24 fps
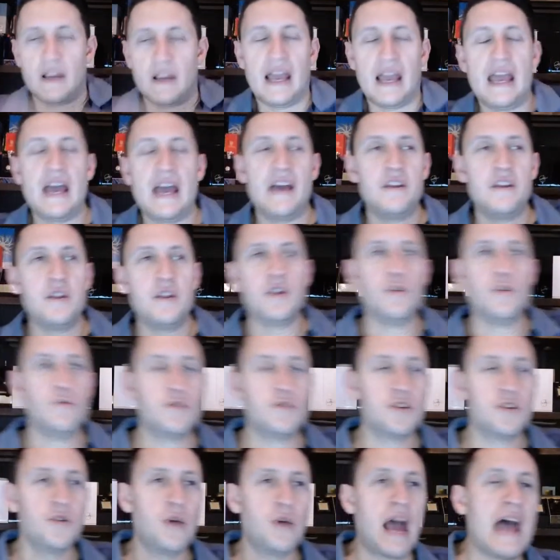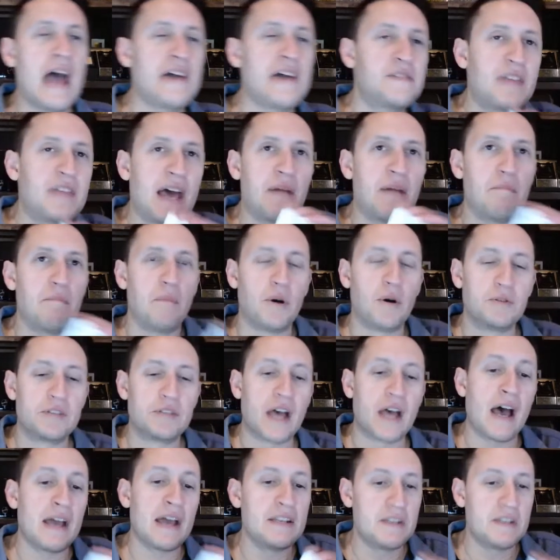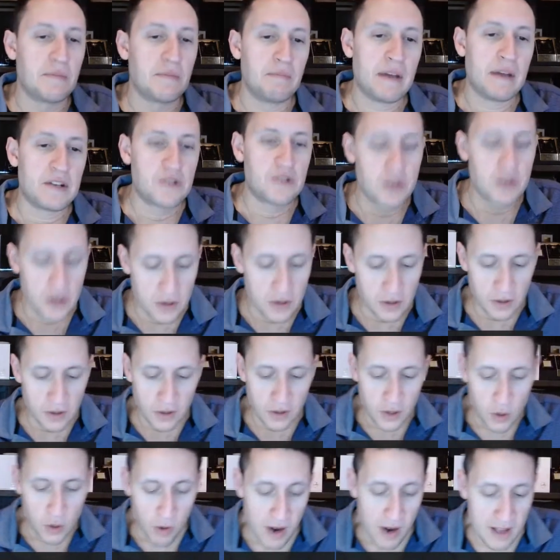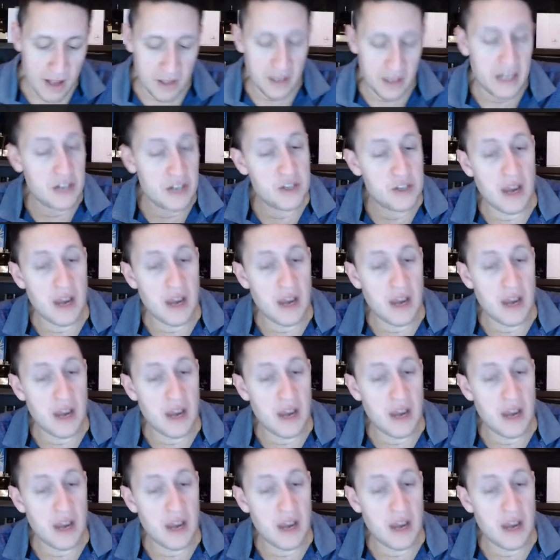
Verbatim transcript: and yuzu has that multi-dimensional quality.